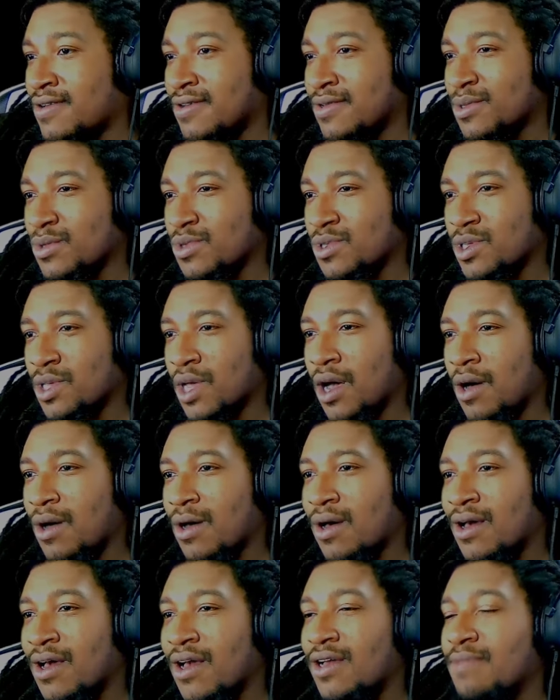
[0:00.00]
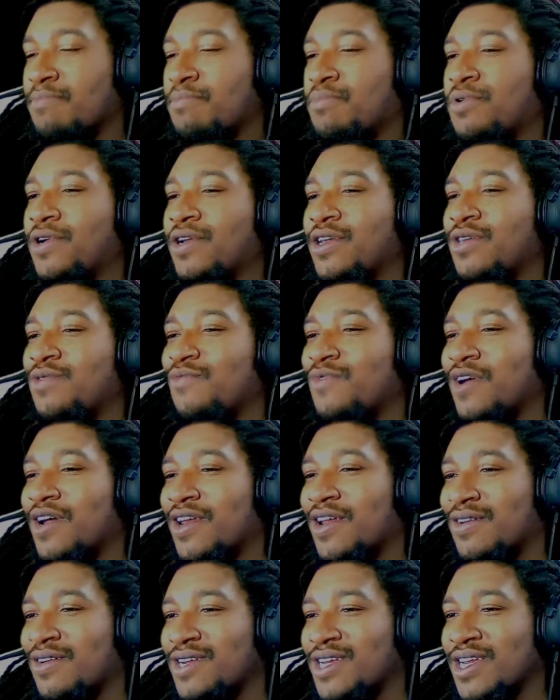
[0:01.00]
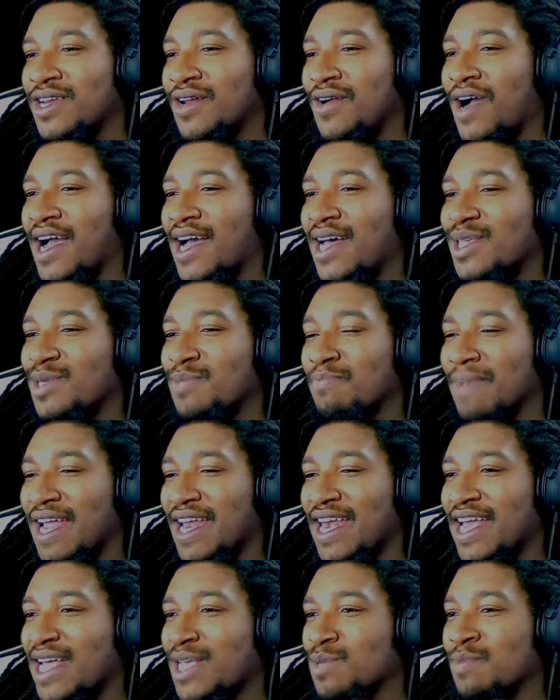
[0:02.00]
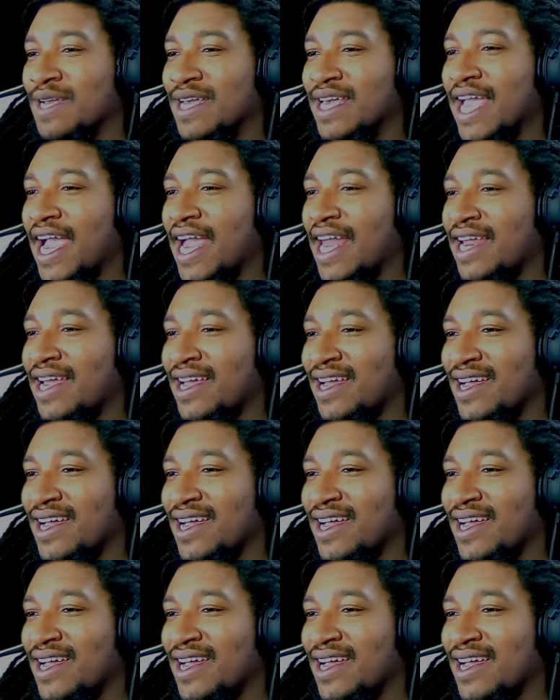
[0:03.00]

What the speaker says: Salt? Bro, you want to know if she know how to make that spaghetti?